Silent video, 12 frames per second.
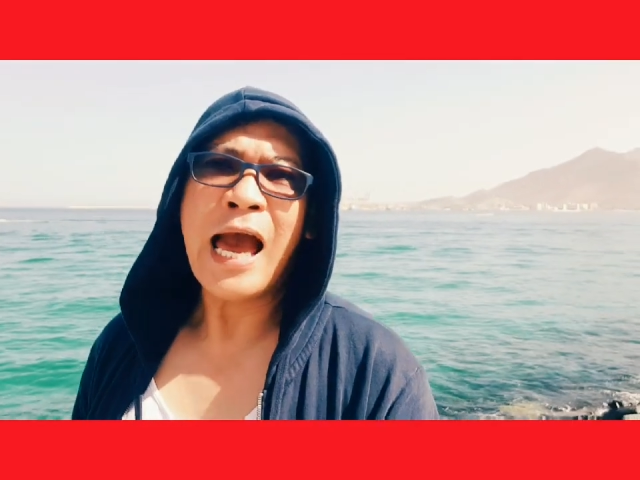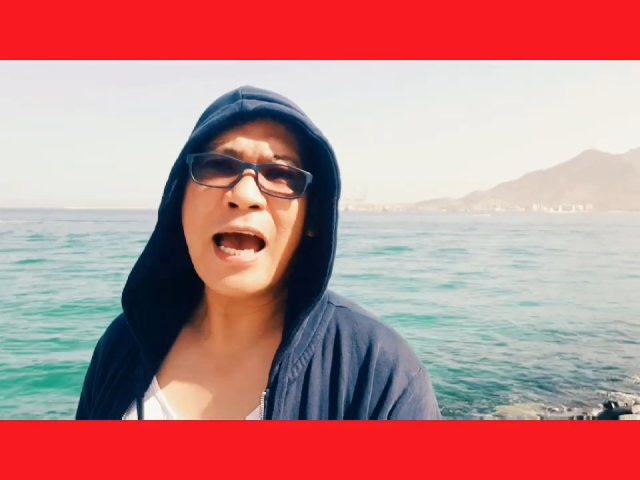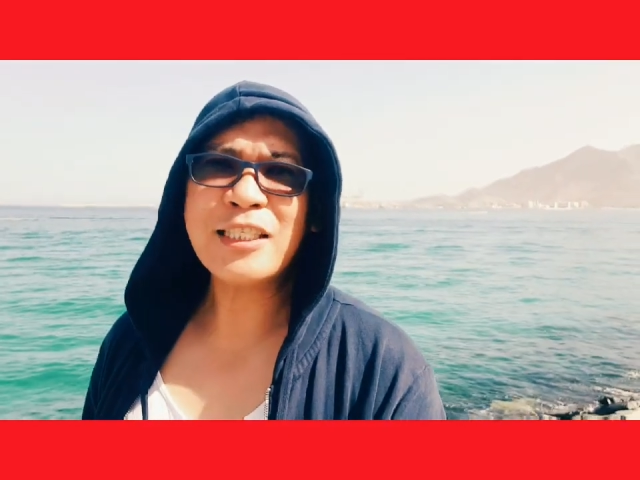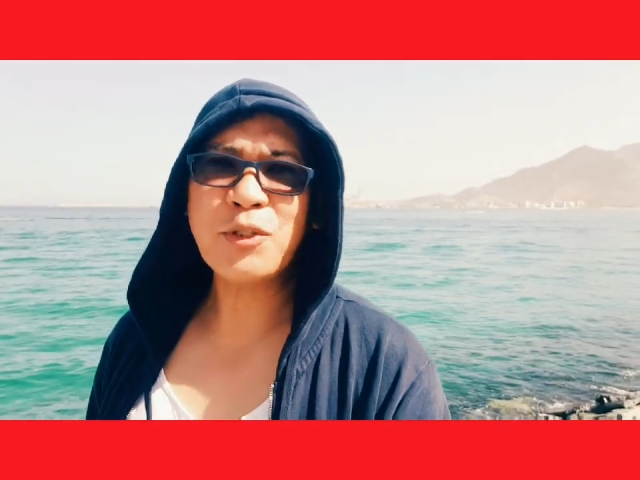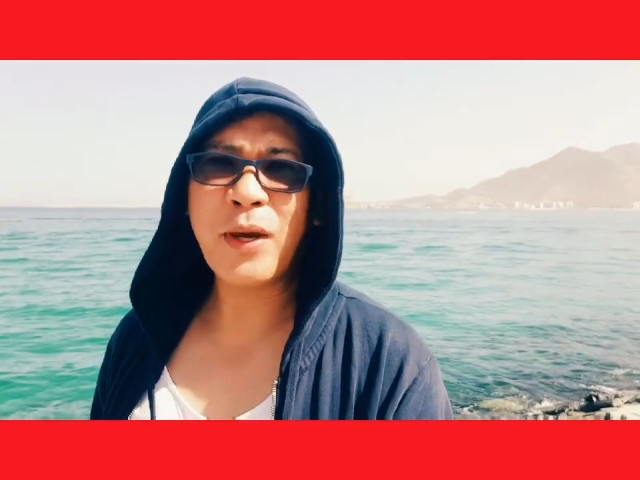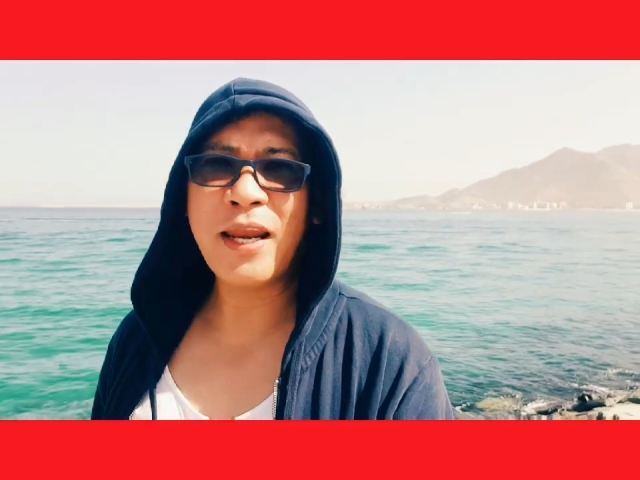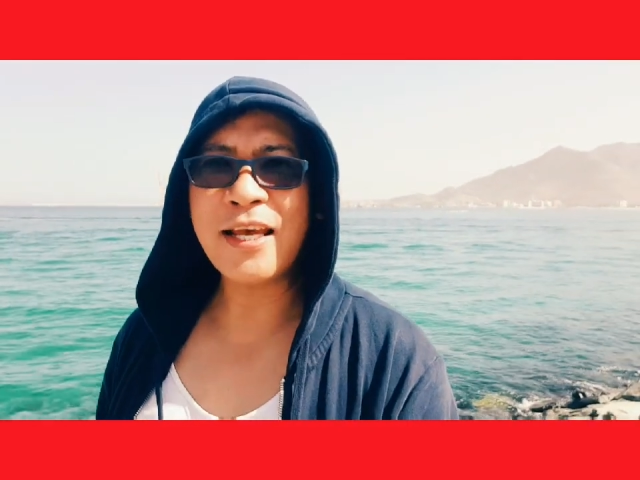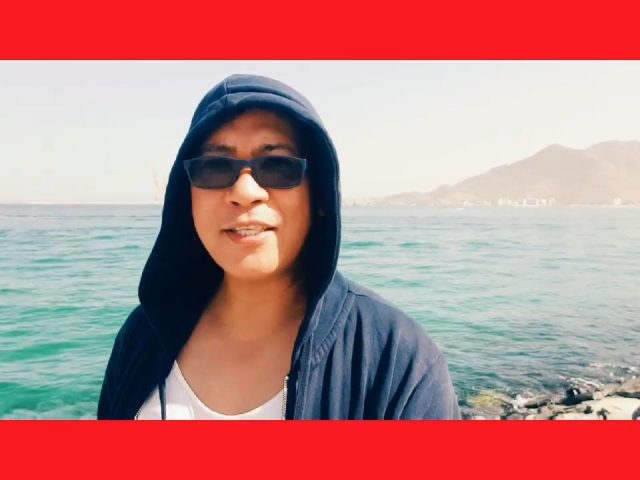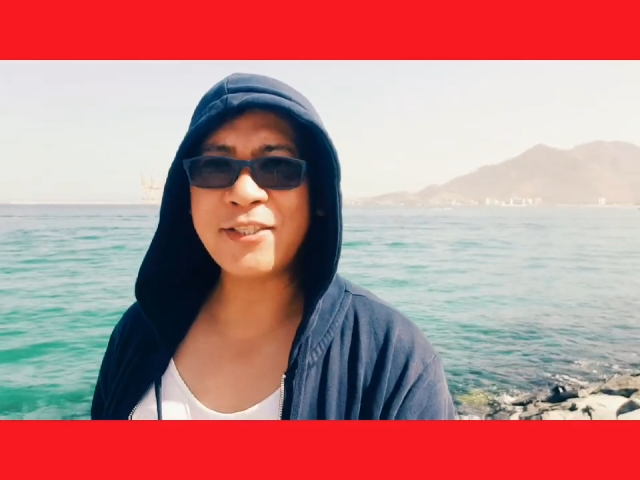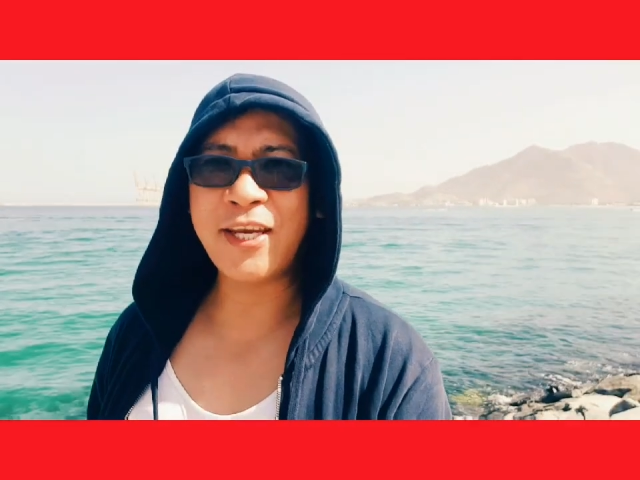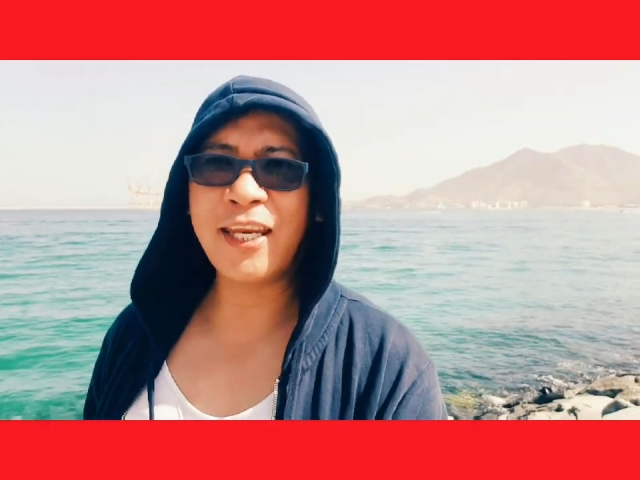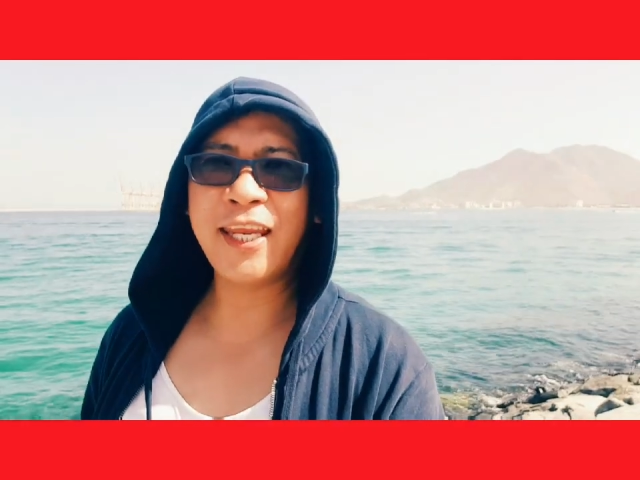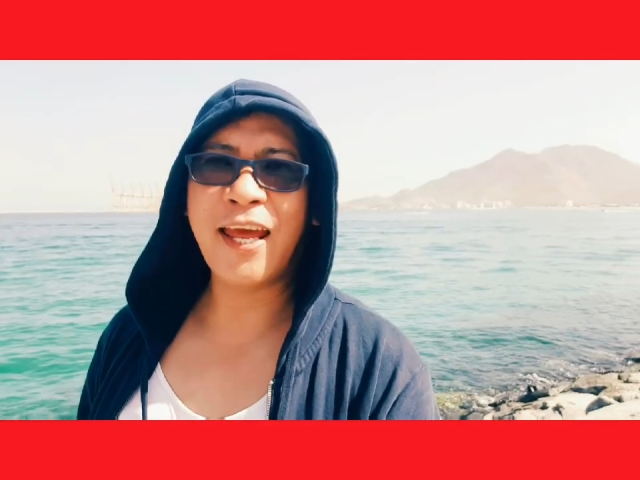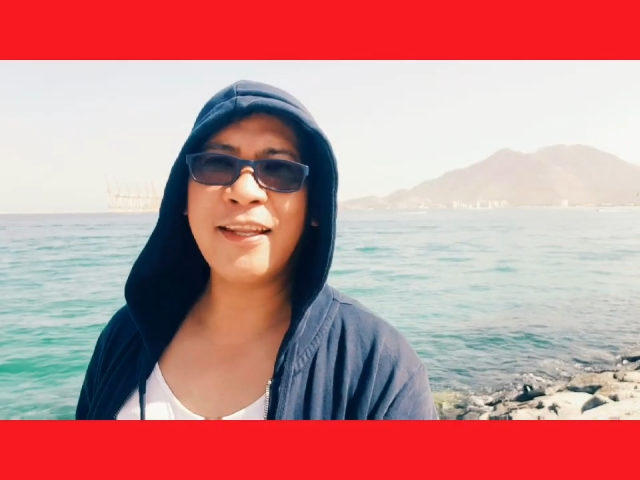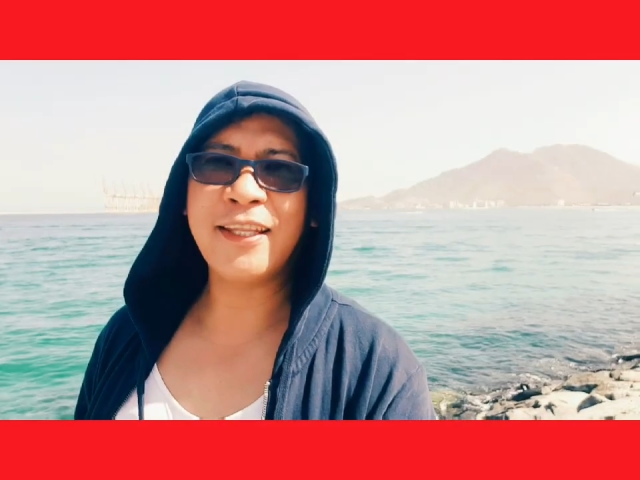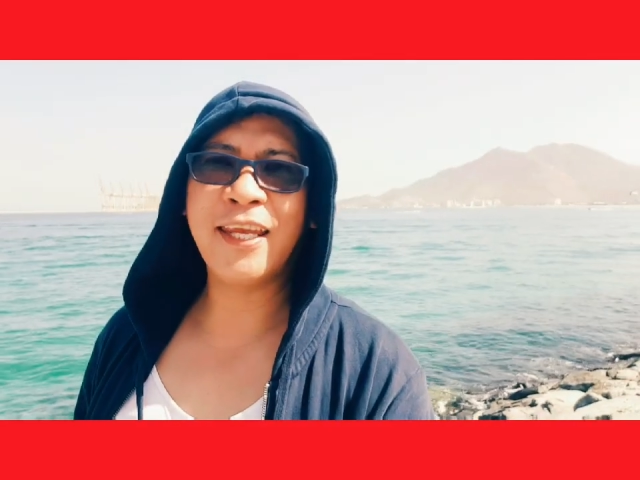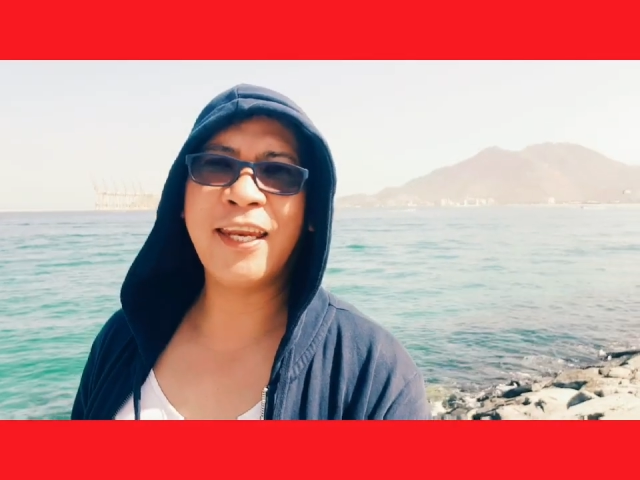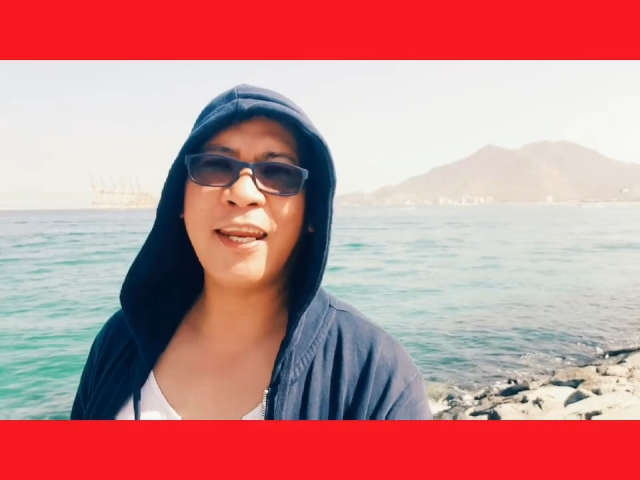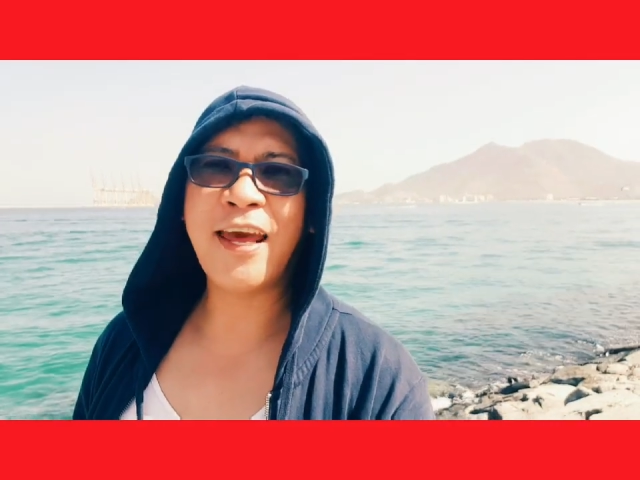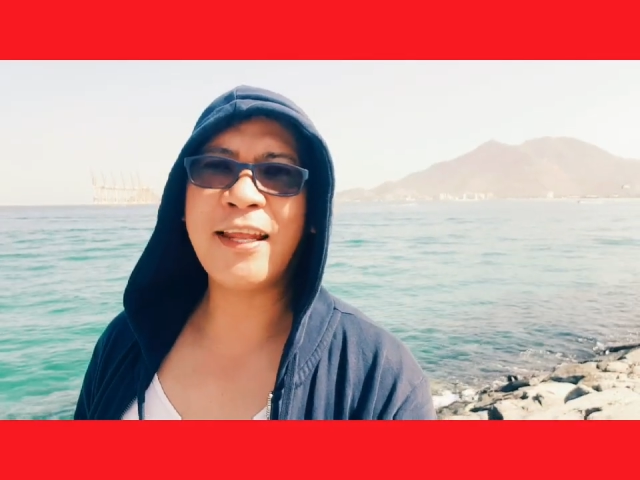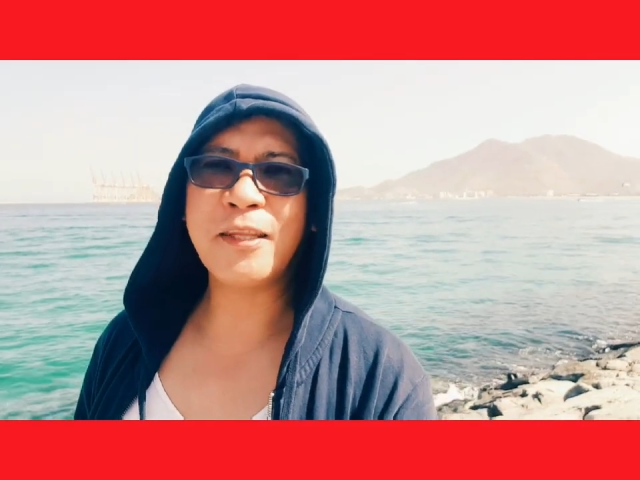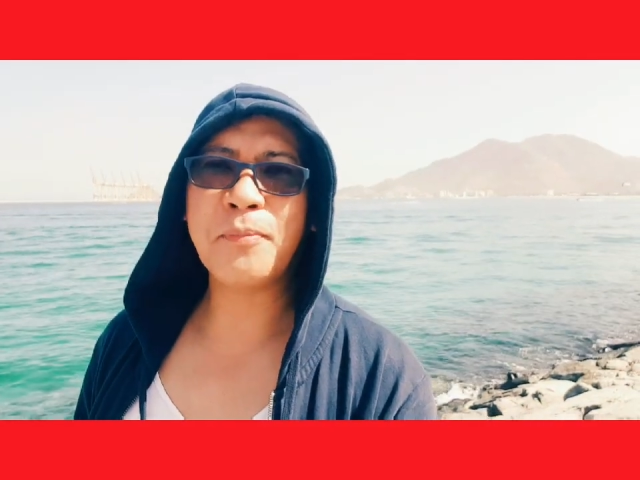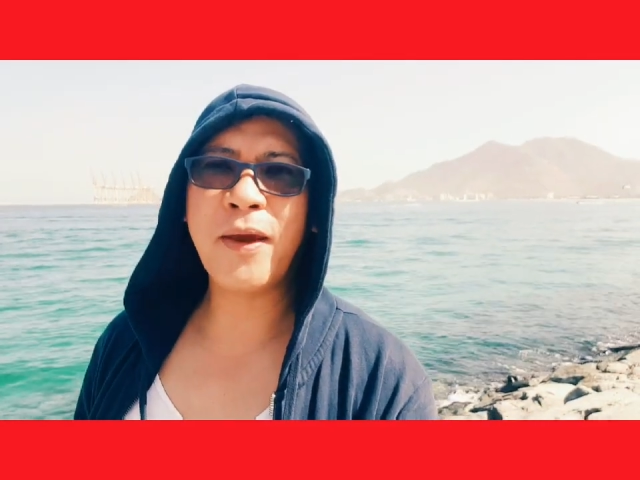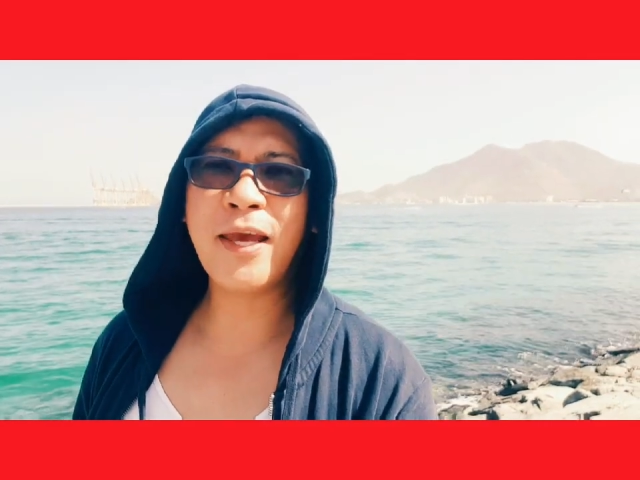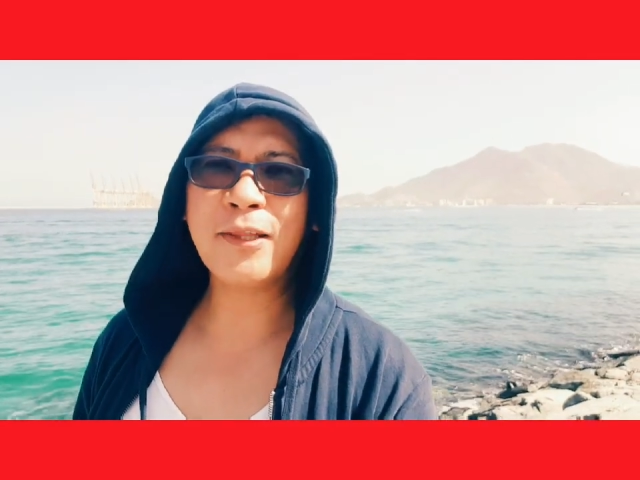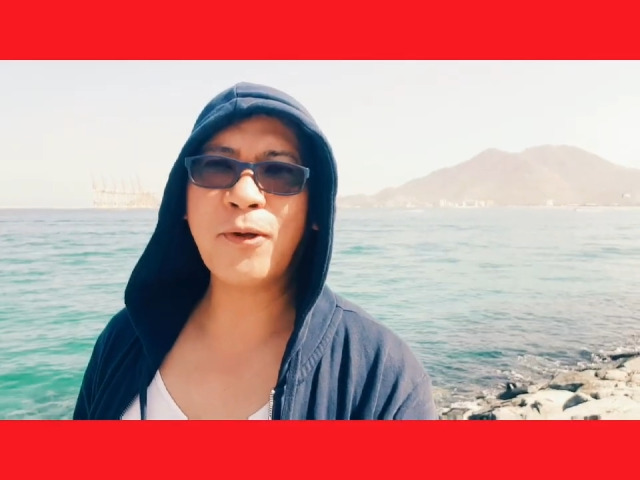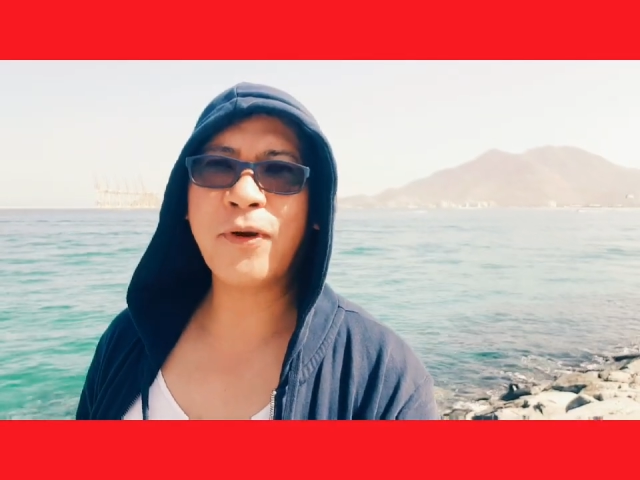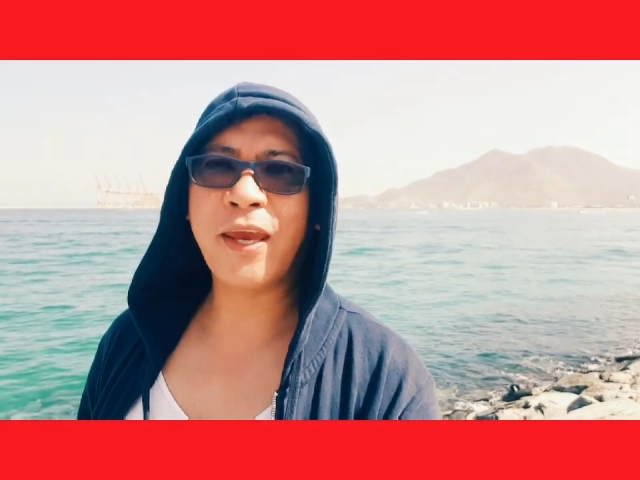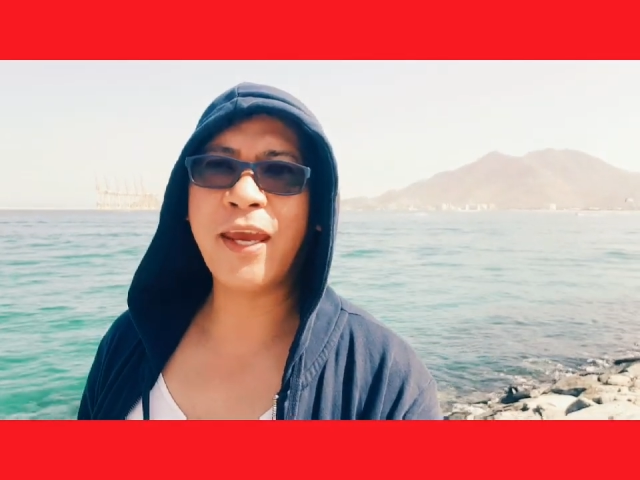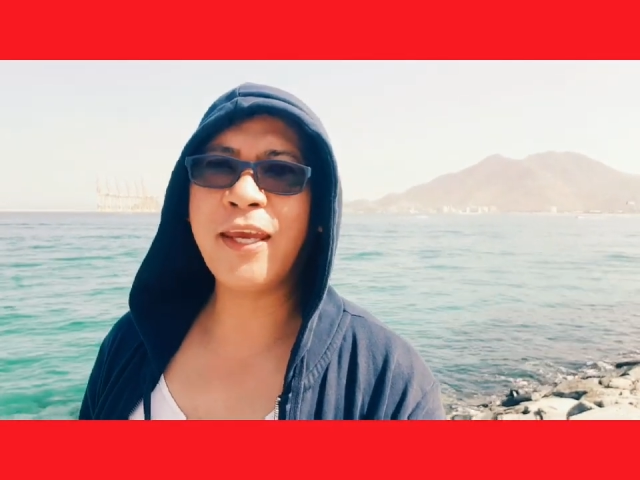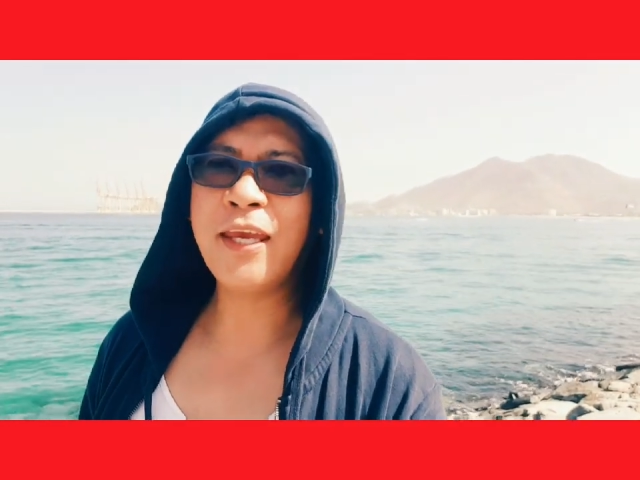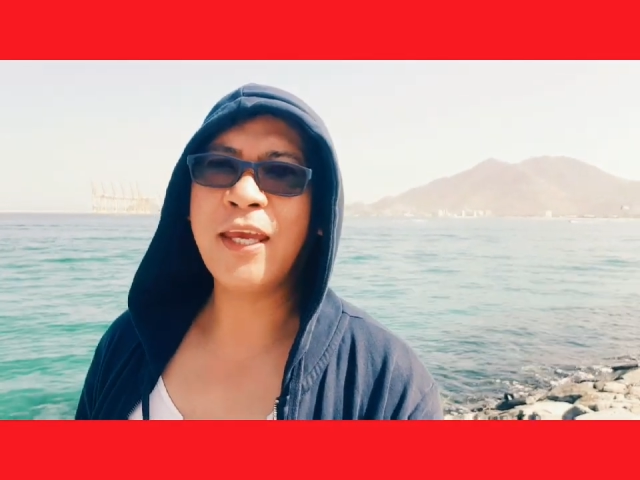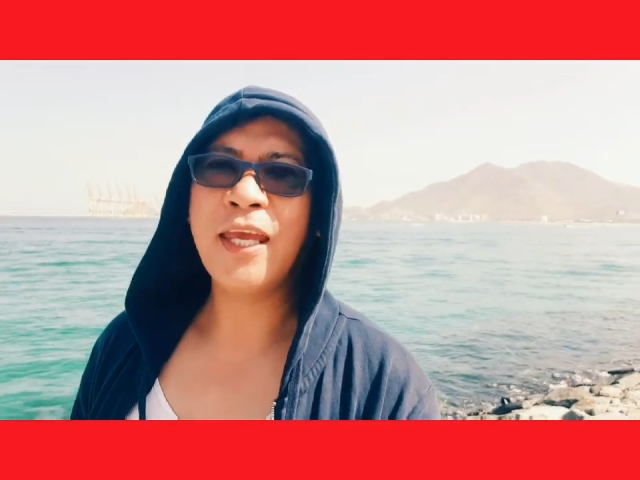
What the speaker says: As well as Jenny Andin and Ate Beth, okay?